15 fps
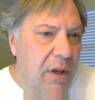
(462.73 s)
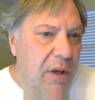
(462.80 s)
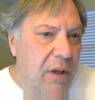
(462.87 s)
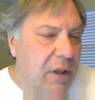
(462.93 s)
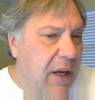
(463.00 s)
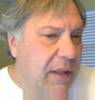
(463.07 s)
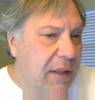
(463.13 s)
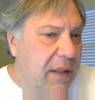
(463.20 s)

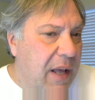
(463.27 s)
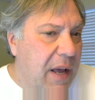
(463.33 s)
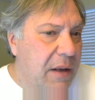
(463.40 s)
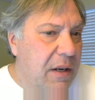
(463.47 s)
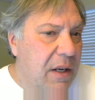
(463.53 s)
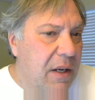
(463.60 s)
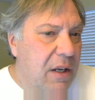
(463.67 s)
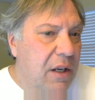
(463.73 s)
You got
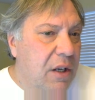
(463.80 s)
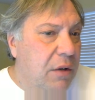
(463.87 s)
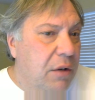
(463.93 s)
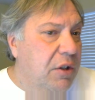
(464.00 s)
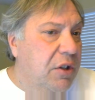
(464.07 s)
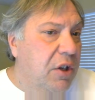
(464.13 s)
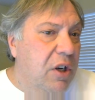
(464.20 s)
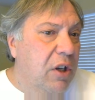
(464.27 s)
that?
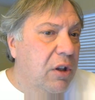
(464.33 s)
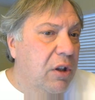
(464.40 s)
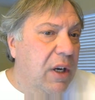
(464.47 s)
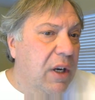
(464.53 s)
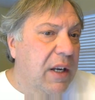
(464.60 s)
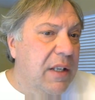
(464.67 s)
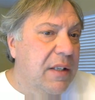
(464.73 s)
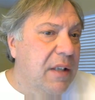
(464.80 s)
Because you're going to
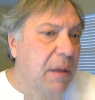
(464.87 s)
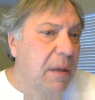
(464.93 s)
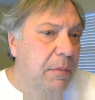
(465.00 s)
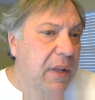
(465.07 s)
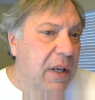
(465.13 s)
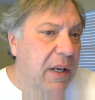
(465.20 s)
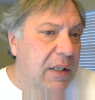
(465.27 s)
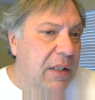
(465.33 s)
look at some
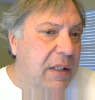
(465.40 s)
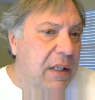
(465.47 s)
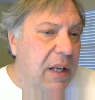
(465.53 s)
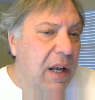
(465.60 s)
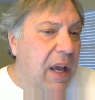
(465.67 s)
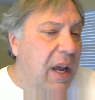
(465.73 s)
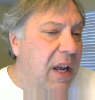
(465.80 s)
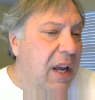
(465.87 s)
things
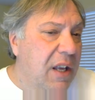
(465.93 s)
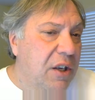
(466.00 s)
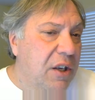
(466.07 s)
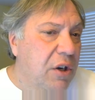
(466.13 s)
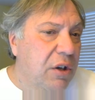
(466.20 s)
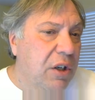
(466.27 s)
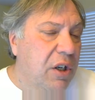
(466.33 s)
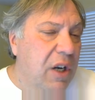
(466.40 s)
and
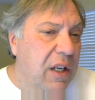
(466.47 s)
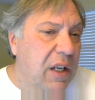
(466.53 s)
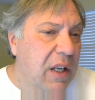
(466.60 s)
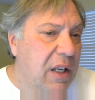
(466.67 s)
you're going to,